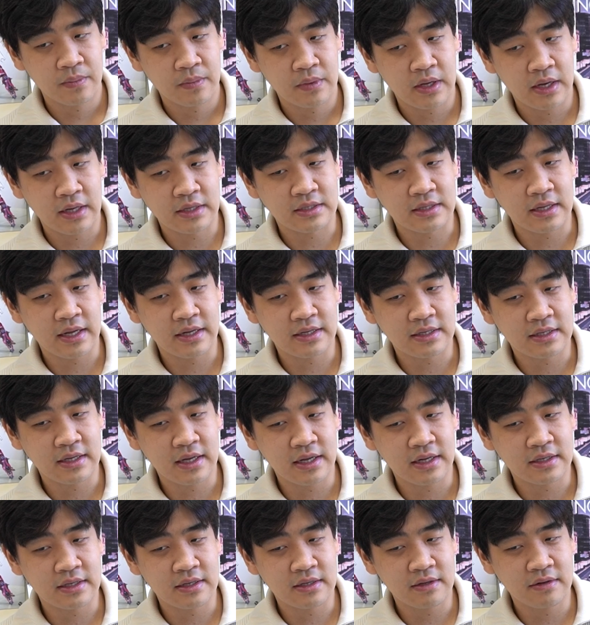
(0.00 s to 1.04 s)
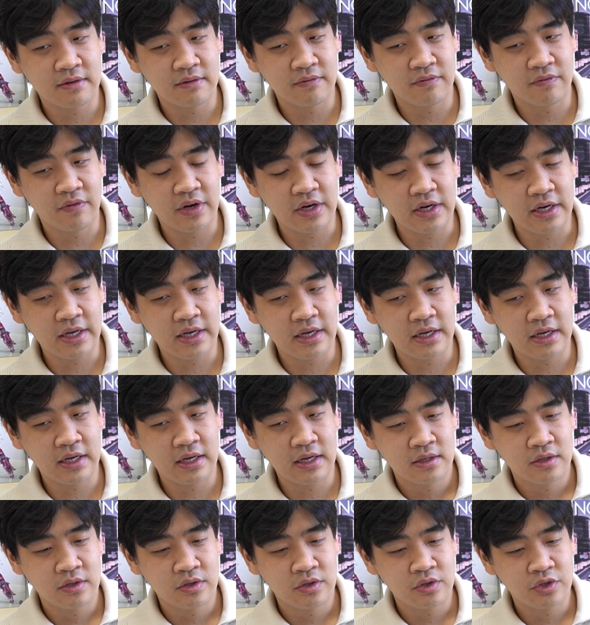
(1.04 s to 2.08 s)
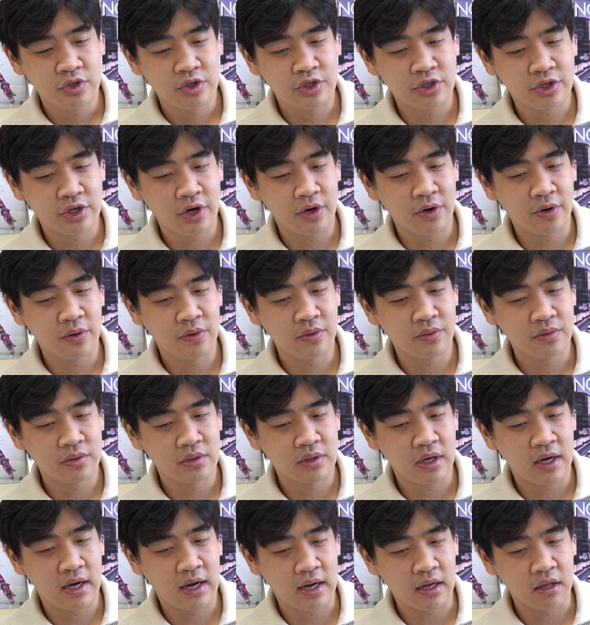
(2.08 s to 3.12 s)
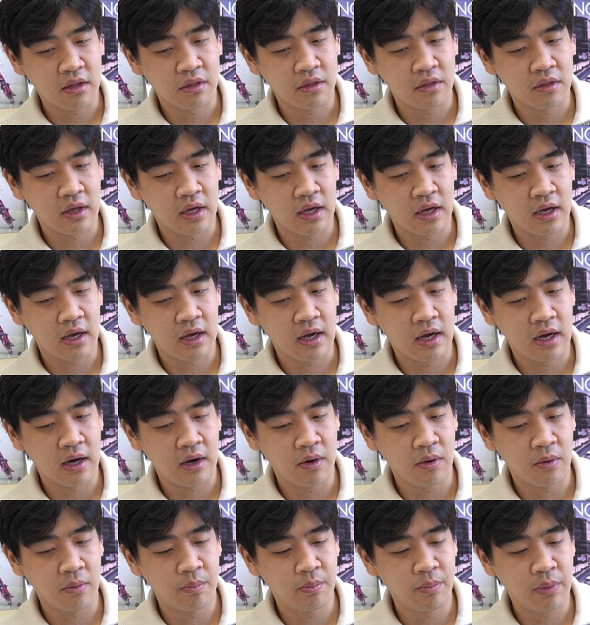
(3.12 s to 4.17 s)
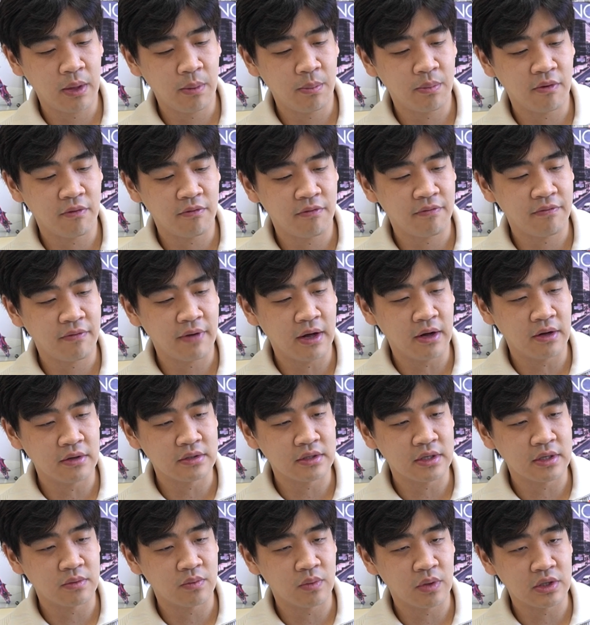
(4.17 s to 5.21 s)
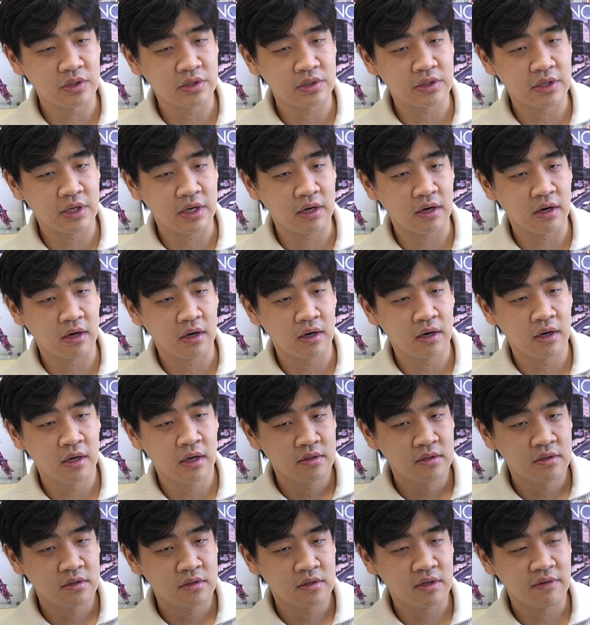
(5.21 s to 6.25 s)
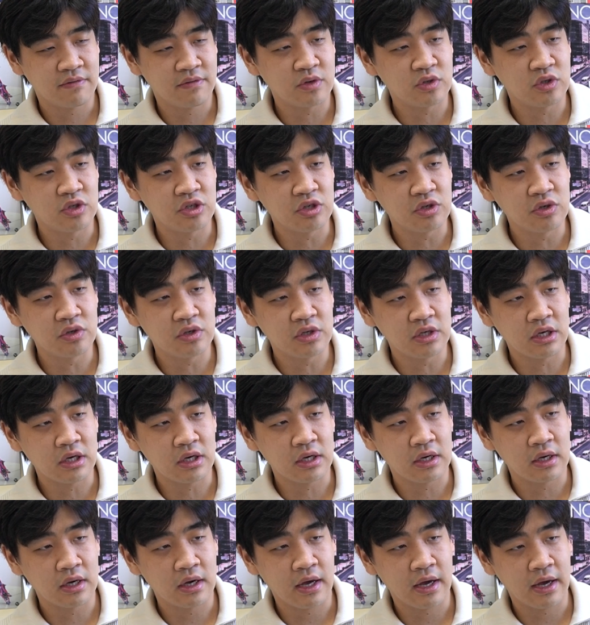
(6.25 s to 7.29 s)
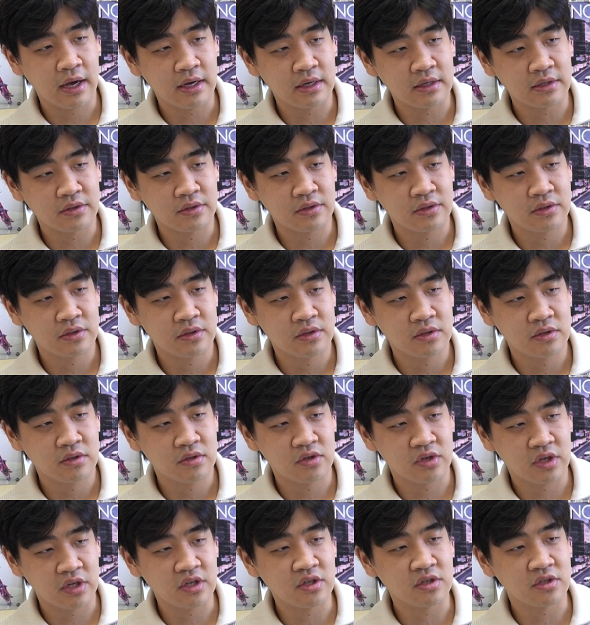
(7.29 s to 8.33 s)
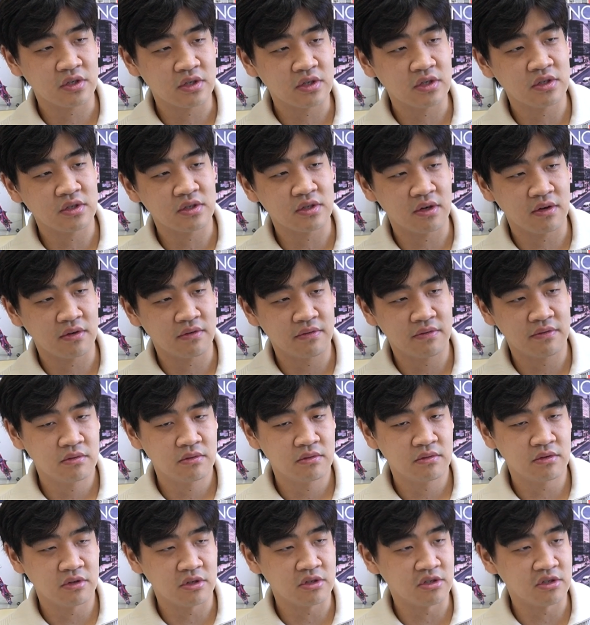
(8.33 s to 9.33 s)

It really showed, I think, how people felt it was their civil duty as citizens of the